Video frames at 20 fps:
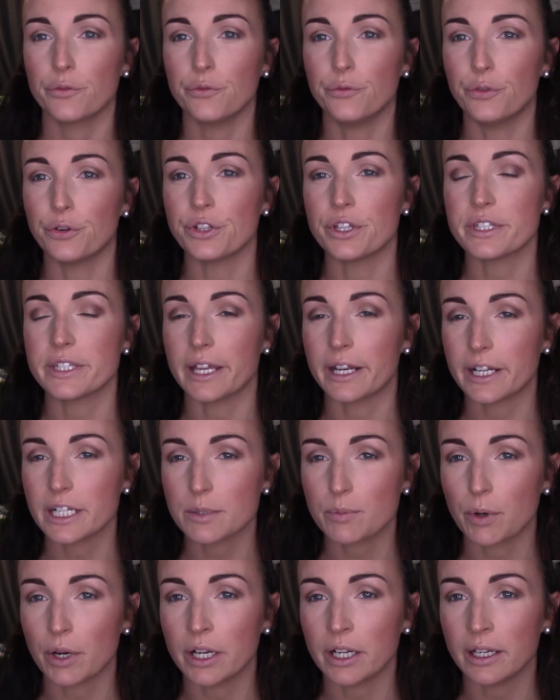For the setting
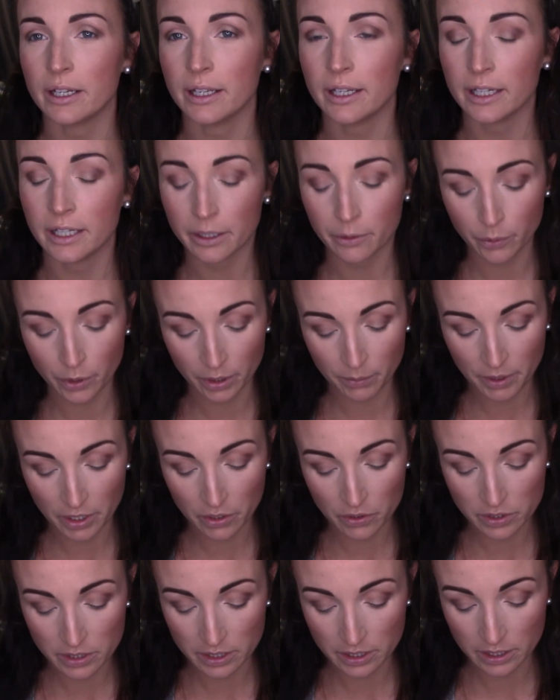spray today, we're going to be
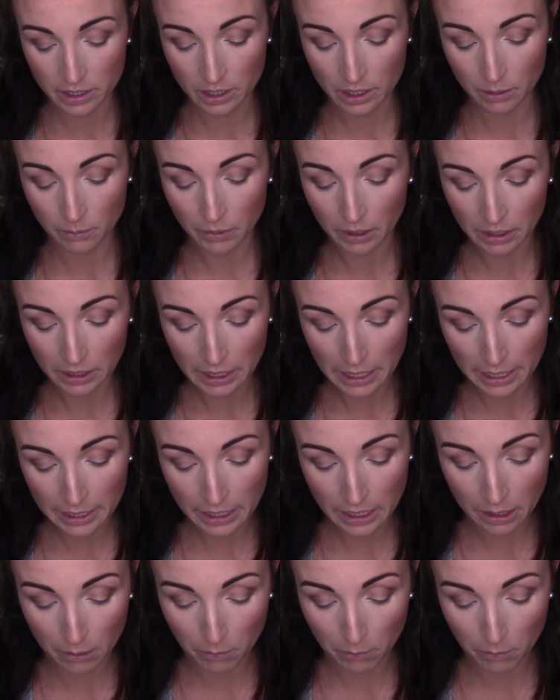using the Milani